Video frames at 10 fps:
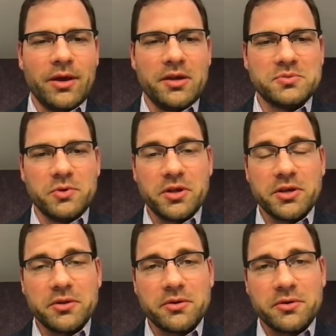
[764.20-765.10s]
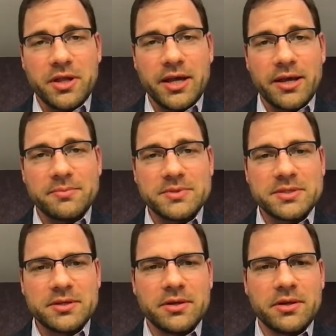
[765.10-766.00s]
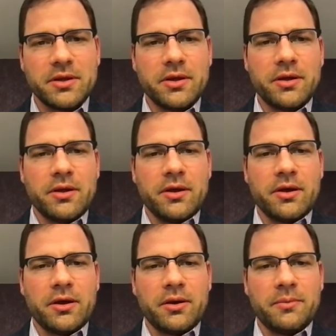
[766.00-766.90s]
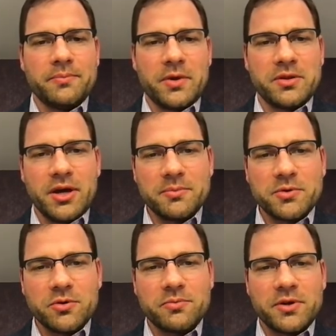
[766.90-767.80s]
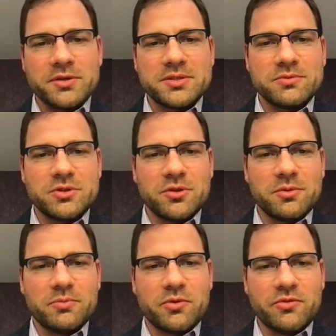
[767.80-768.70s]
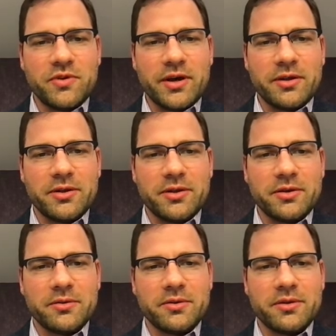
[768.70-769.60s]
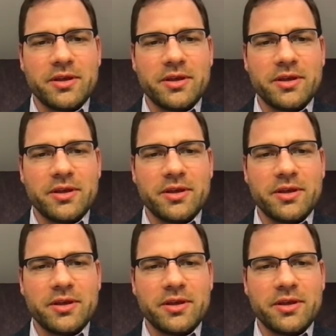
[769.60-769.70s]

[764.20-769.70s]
As molecular labs adopt comprehensive genomic profiling,